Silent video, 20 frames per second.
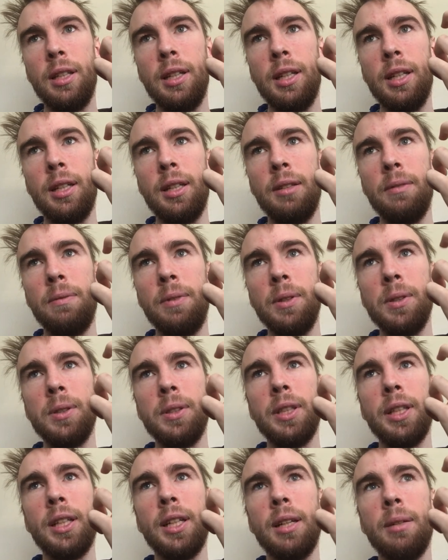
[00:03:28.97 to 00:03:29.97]
And it
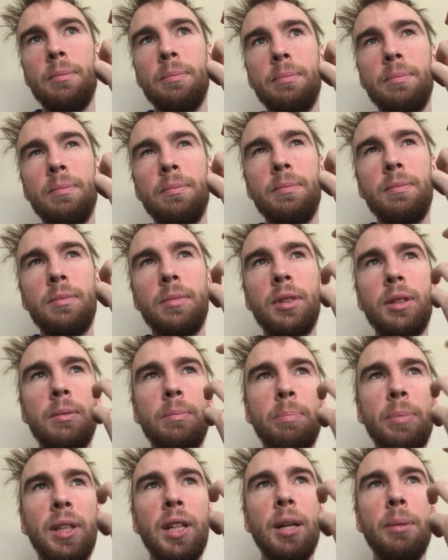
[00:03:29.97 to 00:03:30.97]
feels like I'm
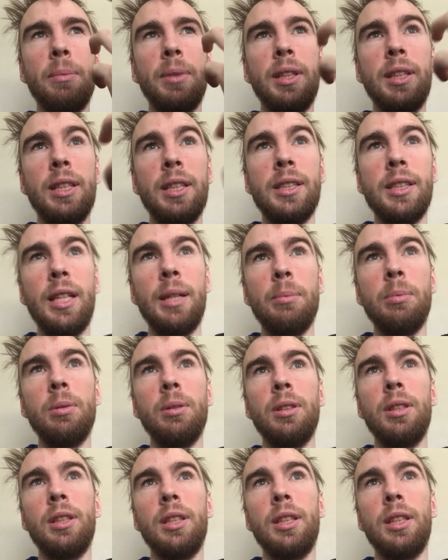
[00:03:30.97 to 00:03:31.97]
becoming
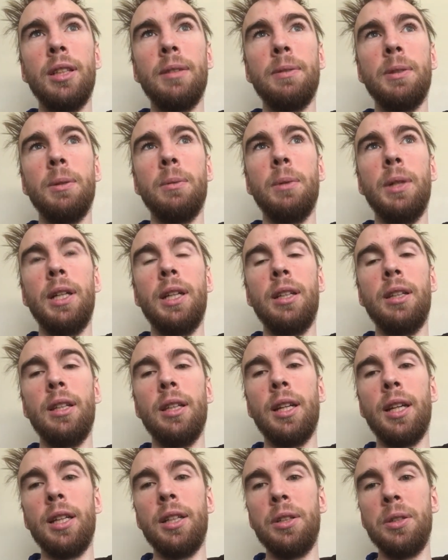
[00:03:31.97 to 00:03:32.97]
disabled in a different way
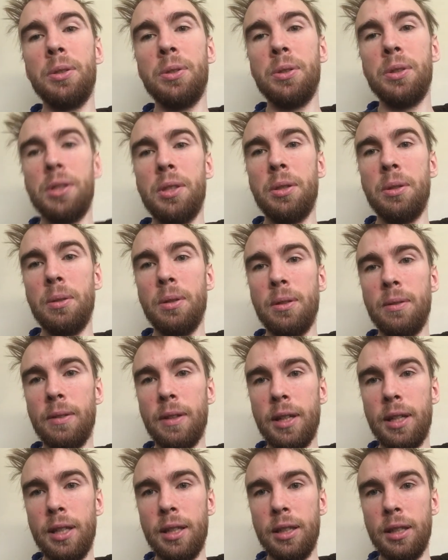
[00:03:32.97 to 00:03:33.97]
than I usually do if
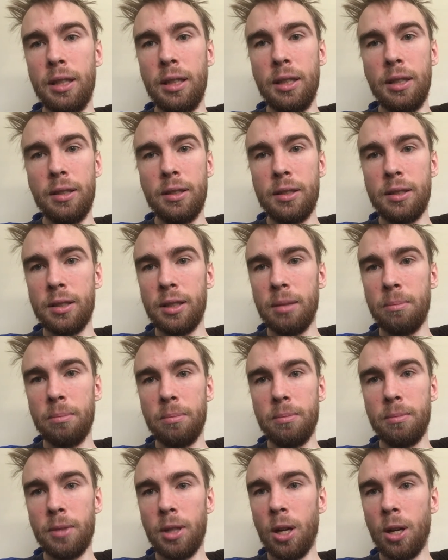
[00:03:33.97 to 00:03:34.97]
I eat
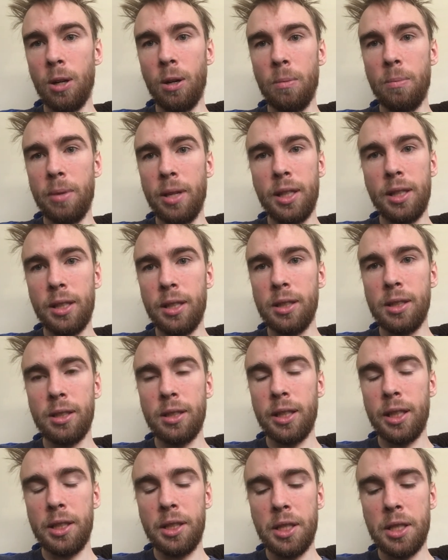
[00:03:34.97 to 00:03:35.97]
some carb that
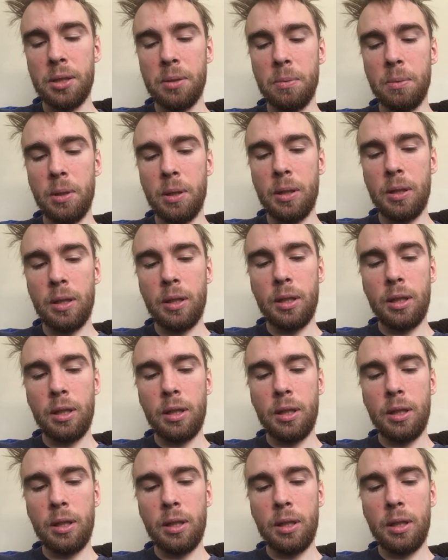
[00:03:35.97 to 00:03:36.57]
doesn't digest well.